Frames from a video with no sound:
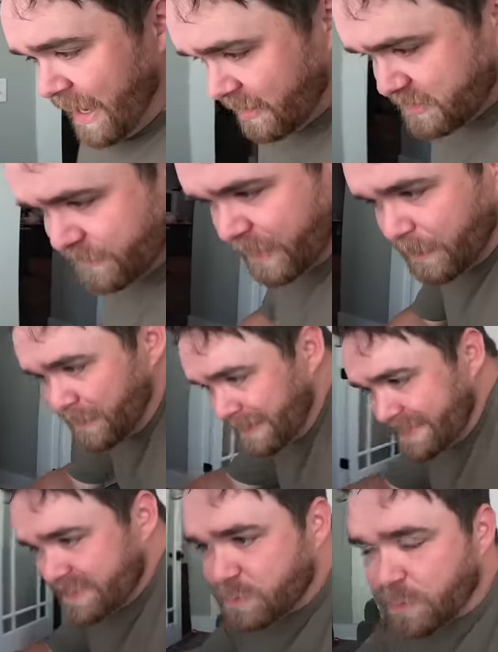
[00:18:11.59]
I was very
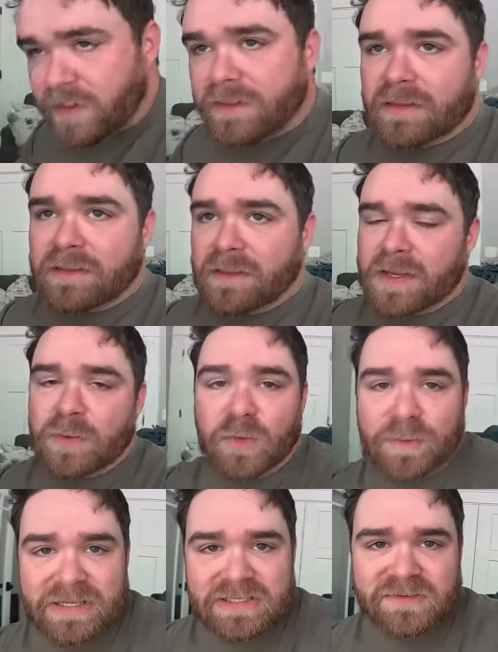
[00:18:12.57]
pleased with the Goodwill
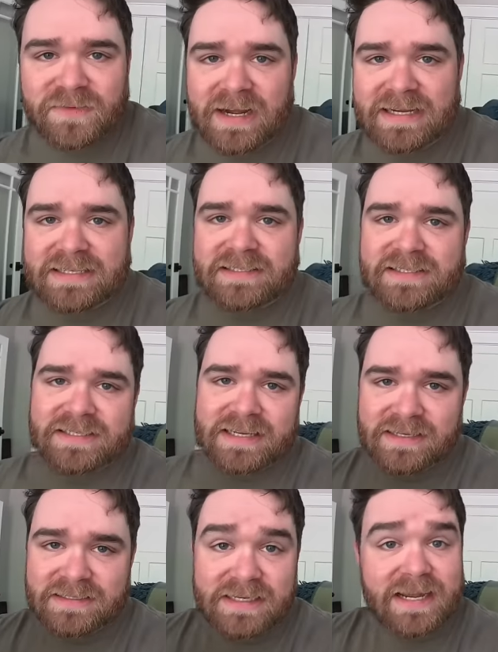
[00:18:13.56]
Bins finds
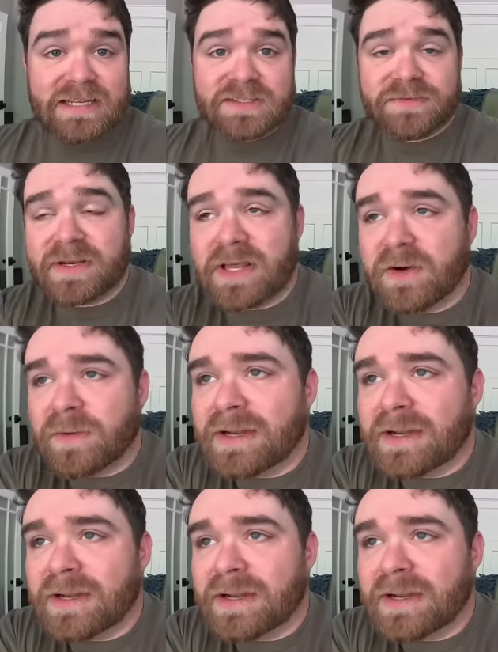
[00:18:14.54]
in today's video.